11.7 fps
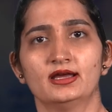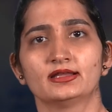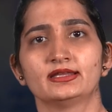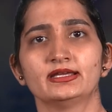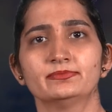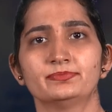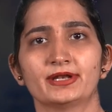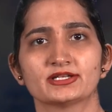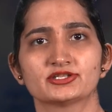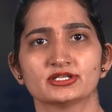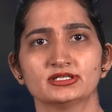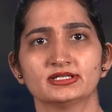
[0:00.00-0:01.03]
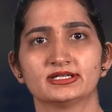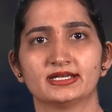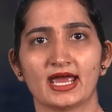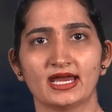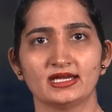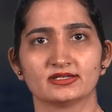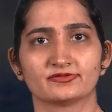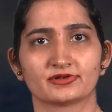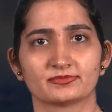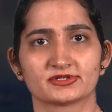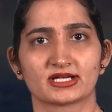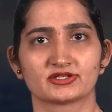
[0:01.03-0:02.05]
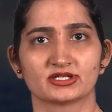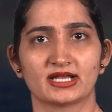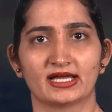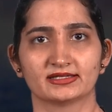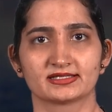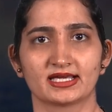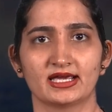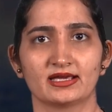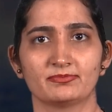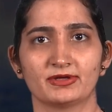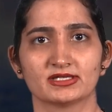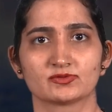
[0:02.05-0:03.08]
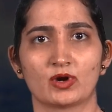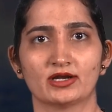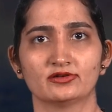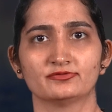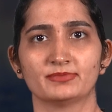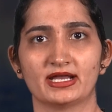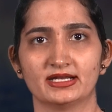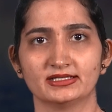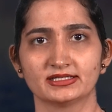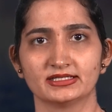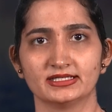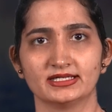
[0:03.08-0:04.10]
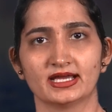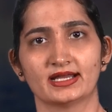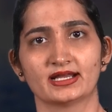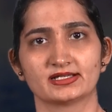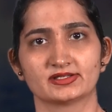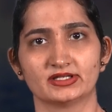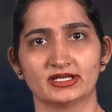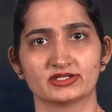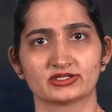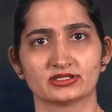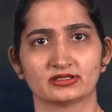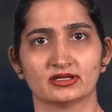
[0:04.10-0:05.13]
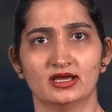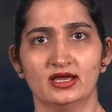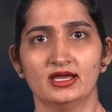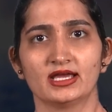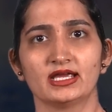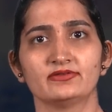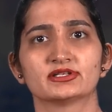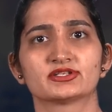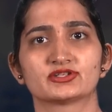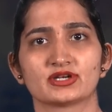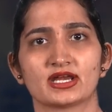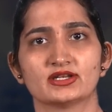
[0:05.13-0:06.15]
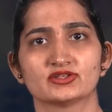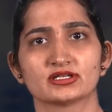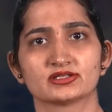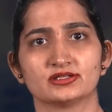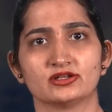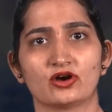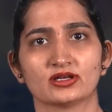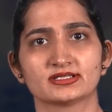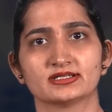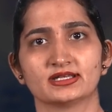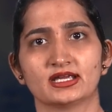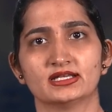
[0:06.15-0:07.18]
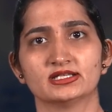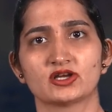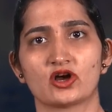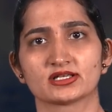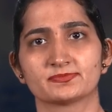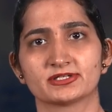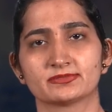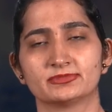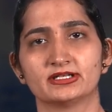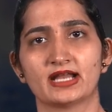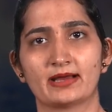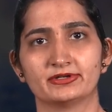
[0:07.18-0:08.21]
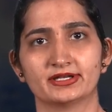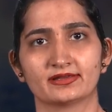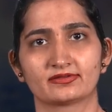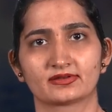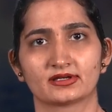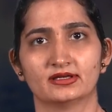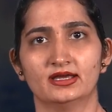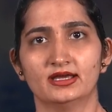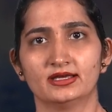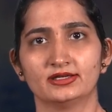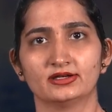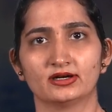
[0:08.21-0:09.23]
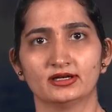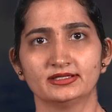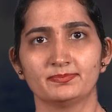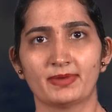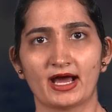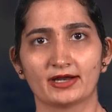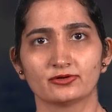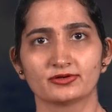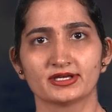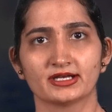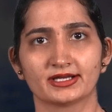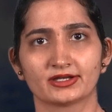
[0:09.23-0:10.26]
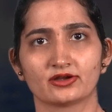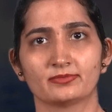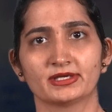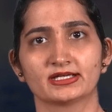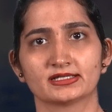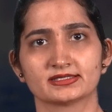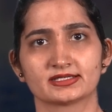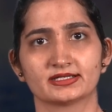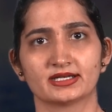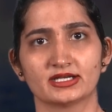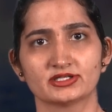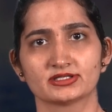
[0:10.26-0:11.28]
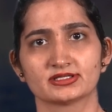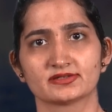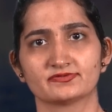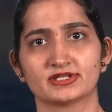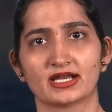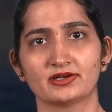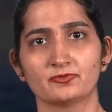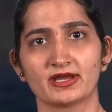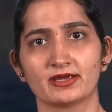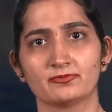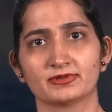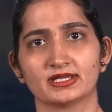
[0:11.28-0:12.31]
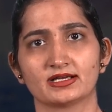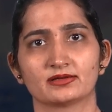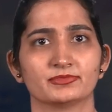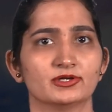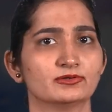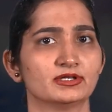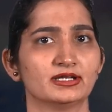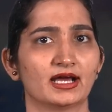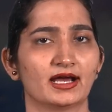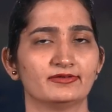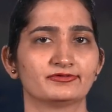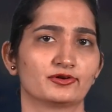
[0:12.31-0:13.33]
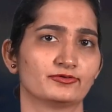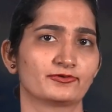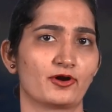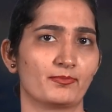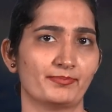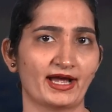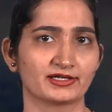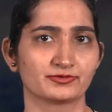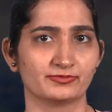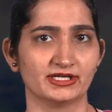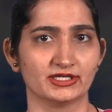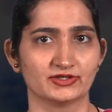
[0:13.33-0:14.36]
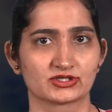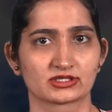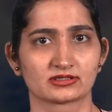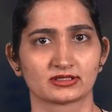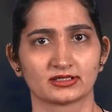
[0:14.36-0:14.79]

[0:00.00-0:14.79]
The impression gained from such a landscape is one of melancholy and isolation. Even the stranger is lost in the inhospitable labyrinth. Here, the parochial economic considerations have done away with the communal life of compact village.